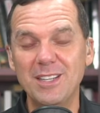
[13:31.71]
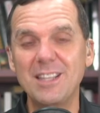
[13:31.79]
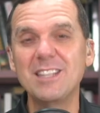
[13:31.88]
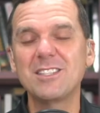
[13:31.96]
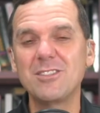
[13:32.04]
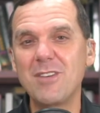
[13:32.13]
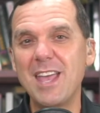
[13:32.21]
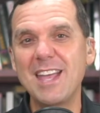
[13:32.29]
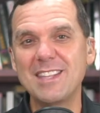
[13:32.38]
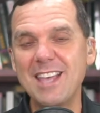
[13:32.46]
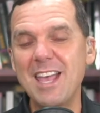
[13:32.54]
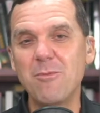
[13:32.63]
Listen, you
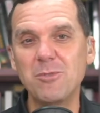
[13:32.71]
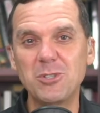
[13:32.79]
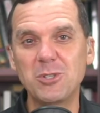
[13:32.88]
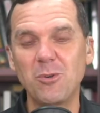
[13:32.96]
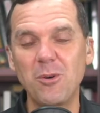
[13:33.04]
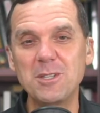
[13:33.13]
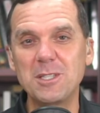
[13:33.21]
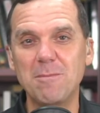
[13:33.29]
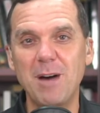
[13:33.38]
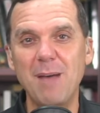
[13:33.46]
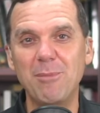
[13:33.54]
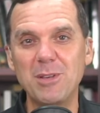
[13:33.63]
can't take which stories of the
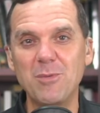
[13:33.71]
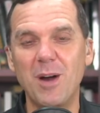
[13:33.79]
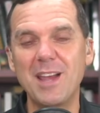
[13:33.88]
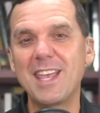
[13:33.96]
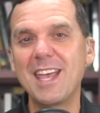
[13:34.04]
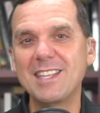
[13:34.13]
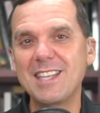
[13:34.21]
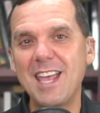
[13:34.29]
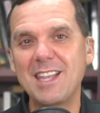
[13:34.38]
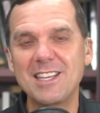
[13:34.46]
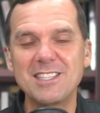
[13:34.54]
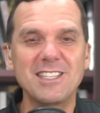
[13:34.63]
Bible you want. You can't
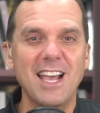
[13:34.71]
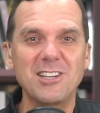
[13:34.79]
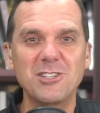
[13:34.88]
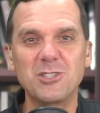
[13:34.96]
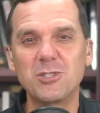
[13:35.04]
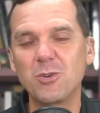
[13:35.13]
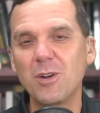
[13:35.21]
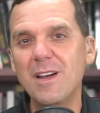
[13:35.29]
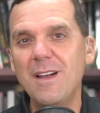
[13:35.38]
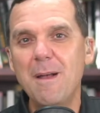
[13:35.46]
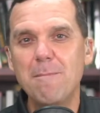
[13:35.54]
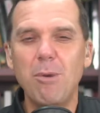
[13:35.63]
take the sections or
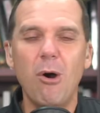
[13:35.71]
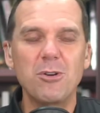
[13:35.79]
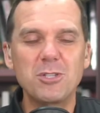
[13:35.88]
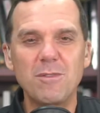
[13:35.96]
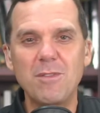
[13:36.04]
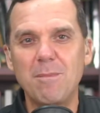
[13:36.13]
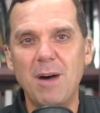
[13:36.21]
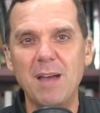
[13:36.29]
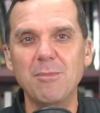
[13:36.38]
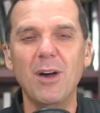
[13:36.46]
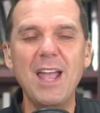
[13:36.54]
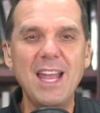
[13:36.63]
parts of the
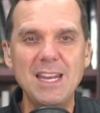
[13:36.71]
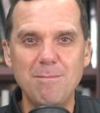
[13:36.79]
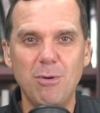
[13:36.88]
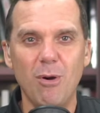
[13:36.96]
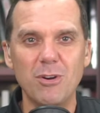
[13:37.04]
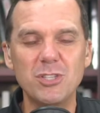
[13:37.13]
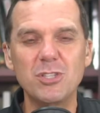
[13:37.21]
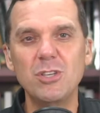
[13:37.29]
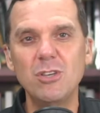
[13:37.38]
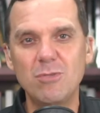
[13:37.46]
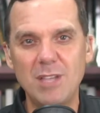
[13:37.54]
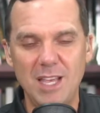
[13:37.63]
Bible, any parts.
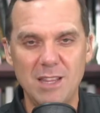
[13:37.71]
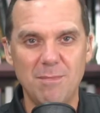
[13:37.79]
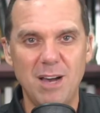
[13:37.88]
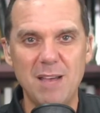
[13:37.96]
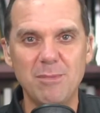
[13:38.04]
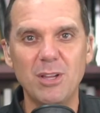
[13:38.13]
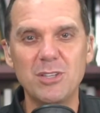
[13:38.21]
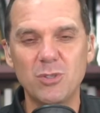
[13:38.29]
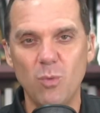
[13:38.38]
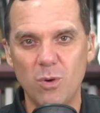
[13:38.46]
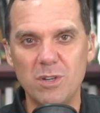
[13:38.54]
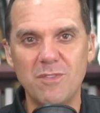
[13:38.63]
You take the Bible as
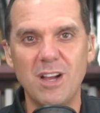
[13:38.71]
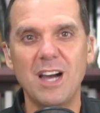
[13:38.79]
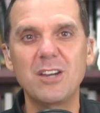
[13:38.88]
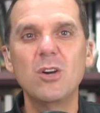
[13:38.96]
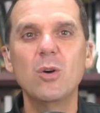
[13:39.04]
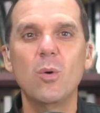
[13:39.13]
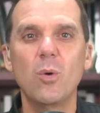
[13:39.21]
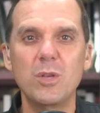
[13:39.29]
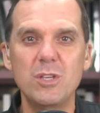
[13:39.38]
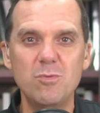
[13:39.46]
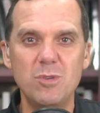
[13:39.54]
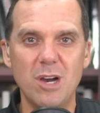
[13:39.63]
the Word of God, or
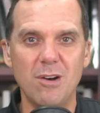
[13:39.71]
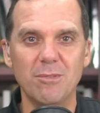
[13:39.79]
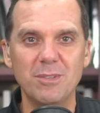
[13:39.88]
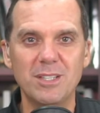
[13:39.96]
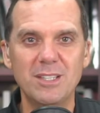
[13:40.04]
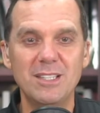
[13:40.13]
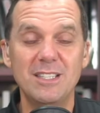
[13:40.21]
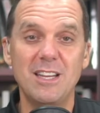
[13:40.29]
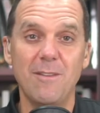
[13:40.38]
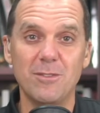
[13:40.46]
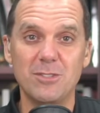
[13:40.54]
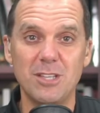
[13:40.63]
you don't.
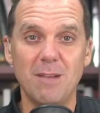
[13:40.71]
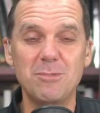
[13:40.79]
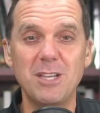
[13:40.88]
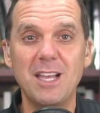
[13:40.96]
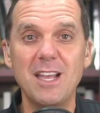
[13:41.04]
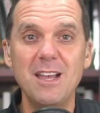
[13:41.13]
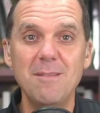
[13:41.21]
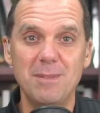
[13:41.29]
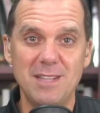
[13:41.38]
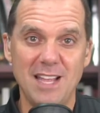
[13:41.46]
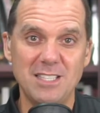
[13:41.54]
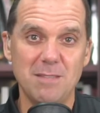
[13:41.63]
Different subject,
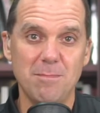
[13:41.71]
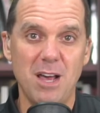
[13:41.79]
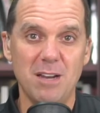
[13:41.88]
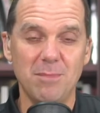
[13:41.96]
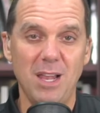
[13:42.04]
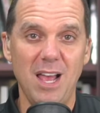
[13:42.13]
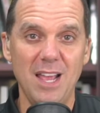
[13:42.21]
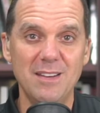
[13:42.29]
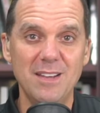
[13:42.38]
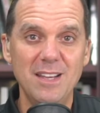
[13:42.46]
but that's the bottom line.